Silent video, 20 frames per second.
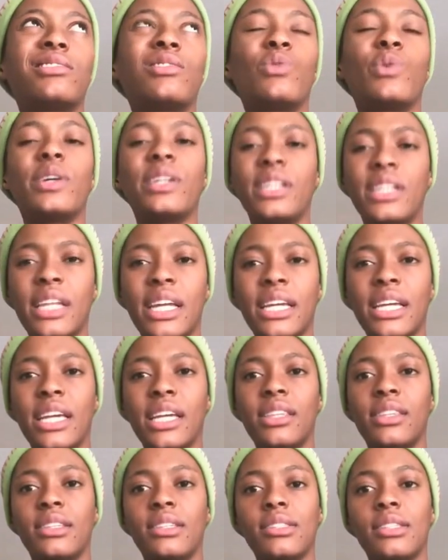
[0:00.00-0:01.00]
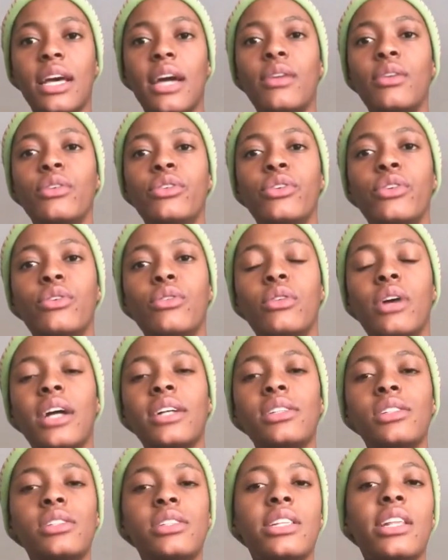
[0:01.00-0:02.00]
Where did I get this? I don't know.
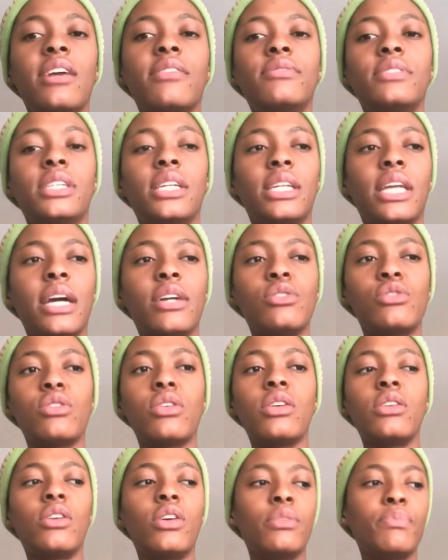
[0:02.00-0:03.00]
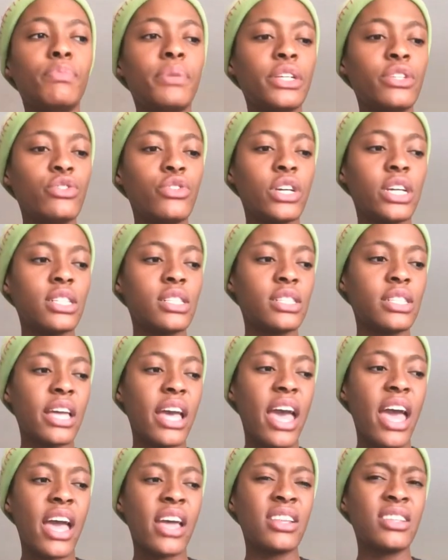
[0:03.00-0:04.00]
I just loved it. I saw it on Pinterest
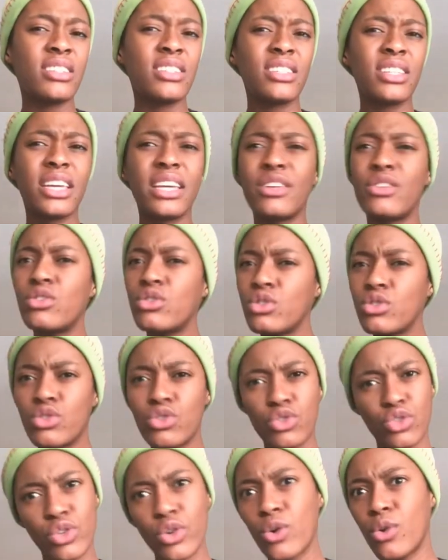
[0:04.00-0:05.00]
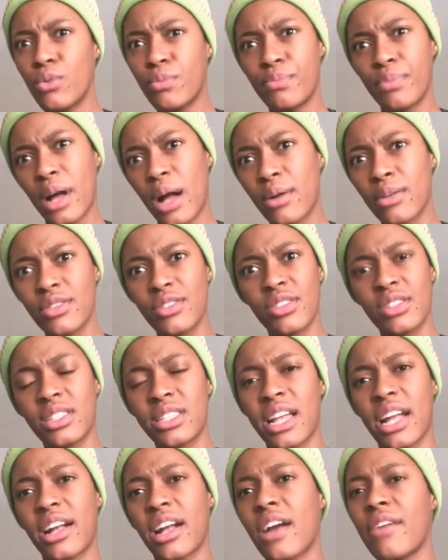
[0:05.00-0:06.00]
and it looked dope. I was
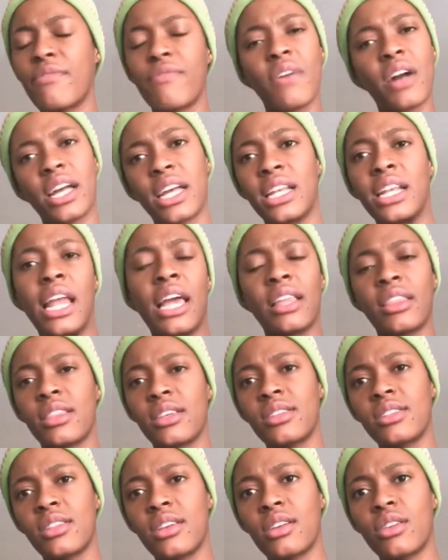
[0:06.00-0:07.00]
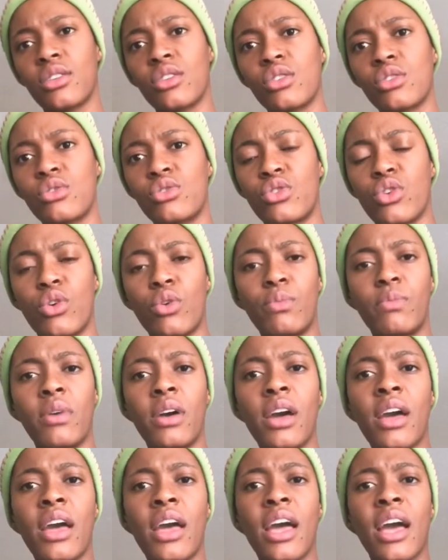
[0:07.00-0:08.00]
just like, I fucking like this thing. It looked dope.
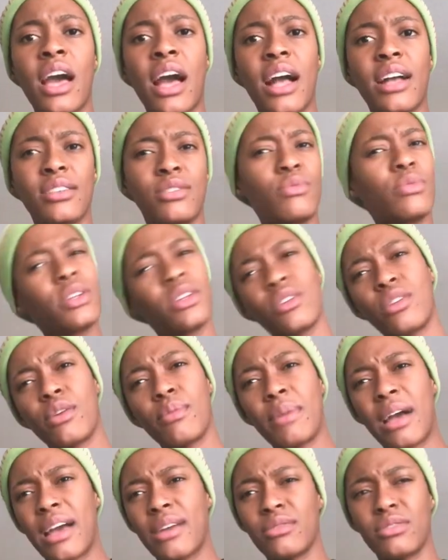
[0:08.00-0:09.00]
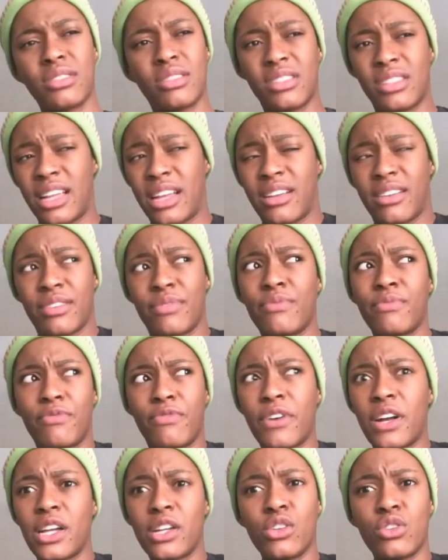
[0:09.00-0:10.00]
I just wanted on I was just like, it
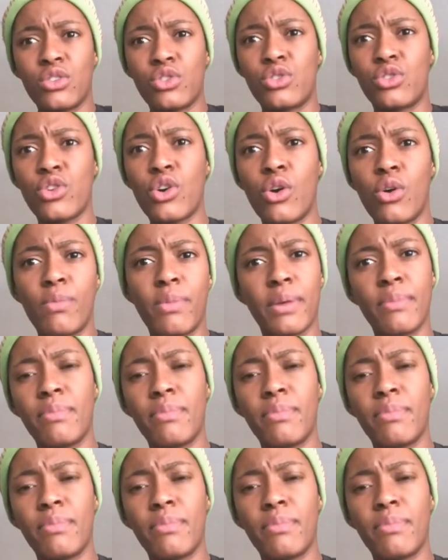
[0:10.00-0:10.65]
fucking looks dope.